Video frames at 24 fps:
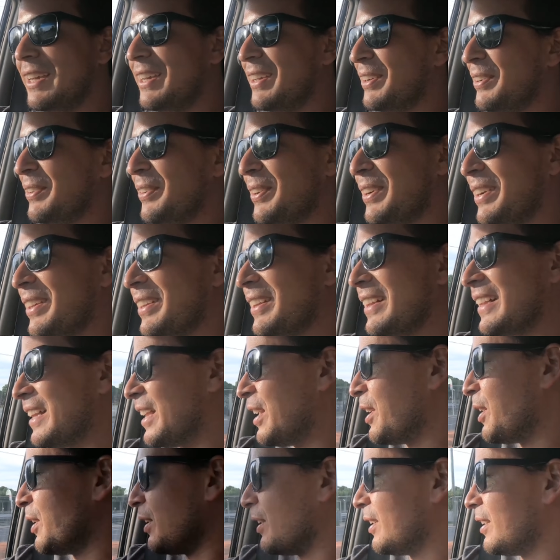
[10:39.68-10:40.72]
yeah, we're,
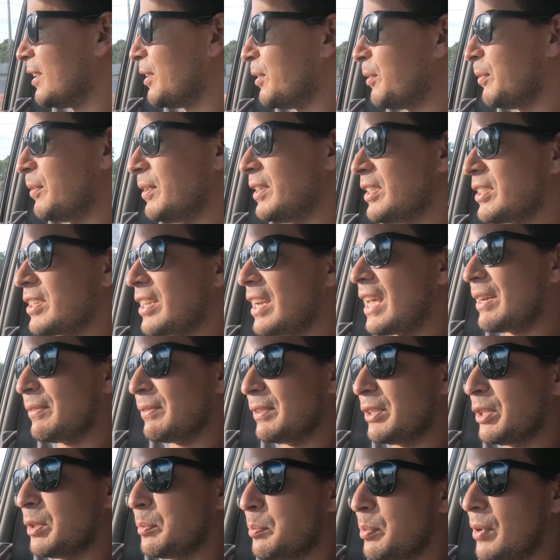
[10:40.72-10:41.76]
we're just gonna have a
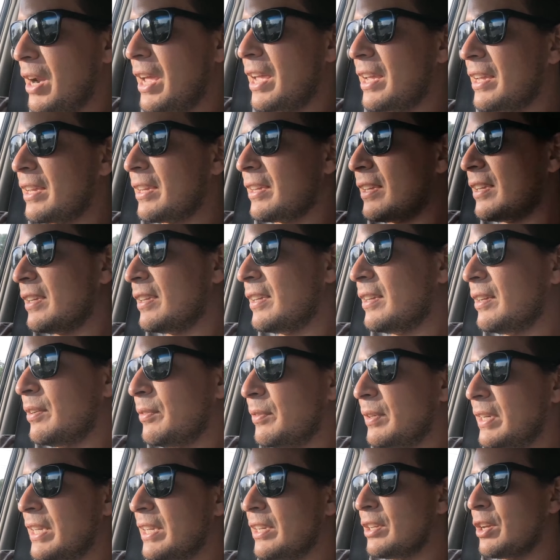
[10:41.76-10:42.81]
little break.
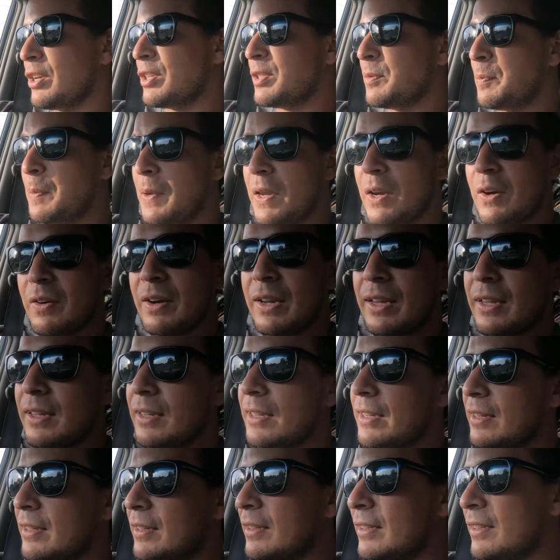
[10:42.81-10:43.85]
We need to go spearing,
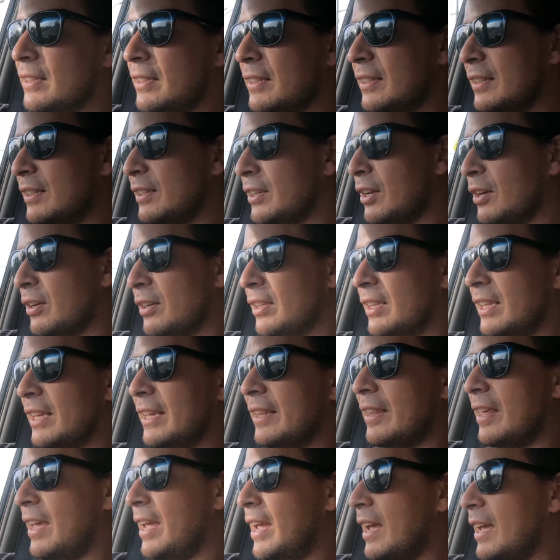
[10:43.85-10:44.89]
you know, clear
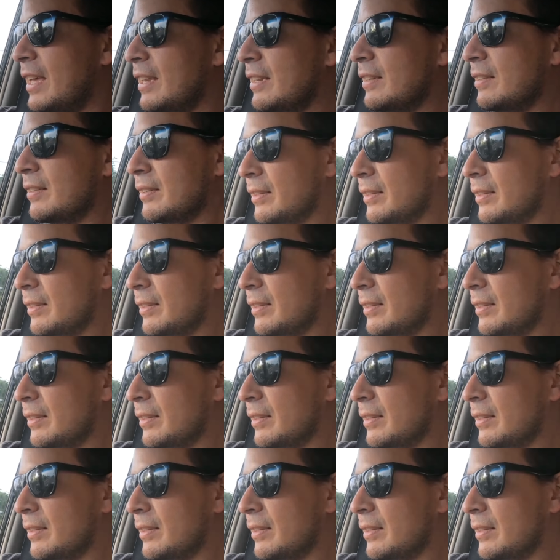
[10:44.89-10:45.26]
the head.